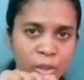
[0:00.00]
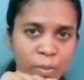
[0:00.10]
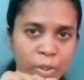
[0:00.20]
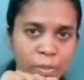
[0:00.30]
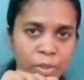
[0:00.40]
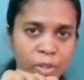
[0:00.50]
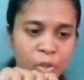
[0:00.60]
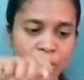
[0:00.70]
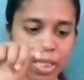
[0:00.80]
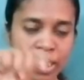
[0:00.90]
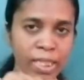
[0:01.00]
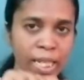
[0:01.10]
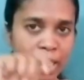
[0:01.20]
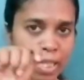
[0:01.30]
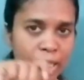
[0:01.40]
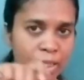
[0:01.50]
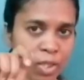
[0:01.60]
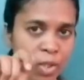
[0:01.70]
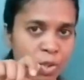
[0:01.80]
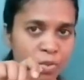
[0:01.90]
the paper? You can see the
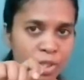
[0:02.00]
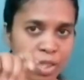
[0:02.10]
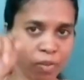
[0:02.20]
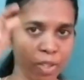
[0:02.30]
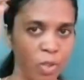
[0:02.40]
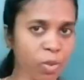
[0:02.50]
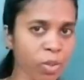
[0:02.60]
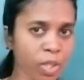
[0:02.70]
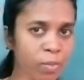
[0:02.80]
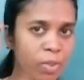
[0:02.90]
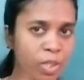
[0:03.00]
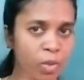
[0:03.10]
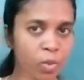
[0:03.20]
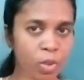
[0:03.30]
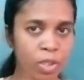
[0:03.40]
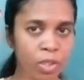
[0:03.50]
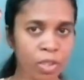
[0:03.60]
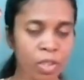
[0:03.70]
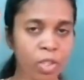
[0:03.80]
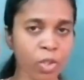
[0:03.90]
attraction over there when you rub the ruler
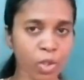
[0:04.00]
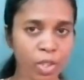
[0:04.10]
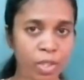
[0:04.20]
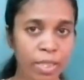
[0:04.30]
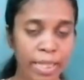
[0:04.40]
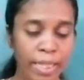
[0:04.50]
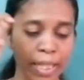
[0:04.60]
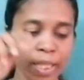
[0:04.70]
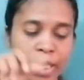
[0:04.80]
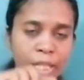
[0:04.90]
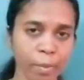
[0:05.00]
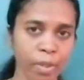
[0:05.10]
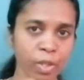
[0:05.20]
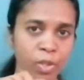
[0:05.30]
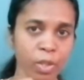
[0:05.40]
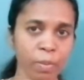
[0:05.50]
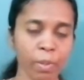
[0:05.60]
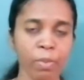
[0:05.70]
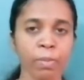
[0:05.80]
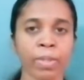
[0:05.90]
to your hair and bring to the
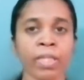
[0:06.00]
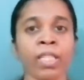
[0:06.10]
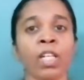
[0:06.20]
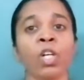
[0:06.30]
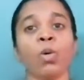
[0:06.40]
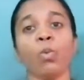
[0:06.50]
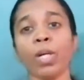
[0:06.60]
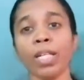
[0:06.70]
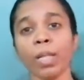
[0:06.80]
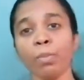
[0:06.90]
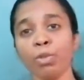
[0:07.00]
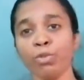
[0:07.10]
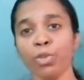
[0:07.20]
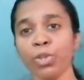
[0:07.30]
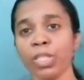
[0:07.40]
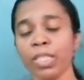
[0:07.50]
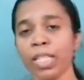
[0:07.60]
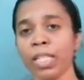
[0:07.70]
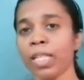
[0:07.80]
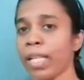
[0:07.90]
paper bits. What type of force is
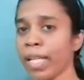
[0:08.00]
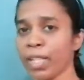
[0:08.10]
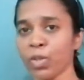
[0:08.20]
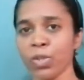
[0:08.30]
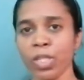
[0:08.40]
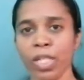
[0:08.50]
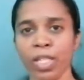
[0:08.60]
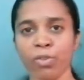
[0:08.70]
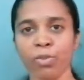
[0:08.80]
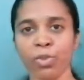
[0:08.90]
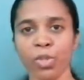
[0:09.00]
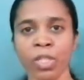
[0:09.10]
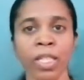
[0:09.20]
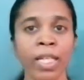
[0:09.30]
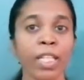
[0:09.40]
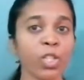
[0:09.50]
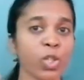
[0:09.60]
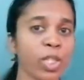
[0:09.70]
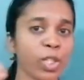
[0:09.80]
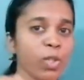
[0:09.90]
that? Electrostatic force. So
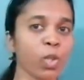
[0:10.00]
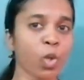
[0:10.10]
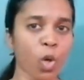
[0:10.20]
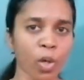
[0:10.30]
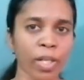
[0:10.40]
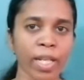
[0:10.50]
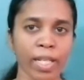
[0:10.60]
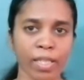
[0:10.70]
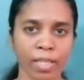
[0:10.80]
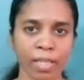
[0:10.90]
there is no contact,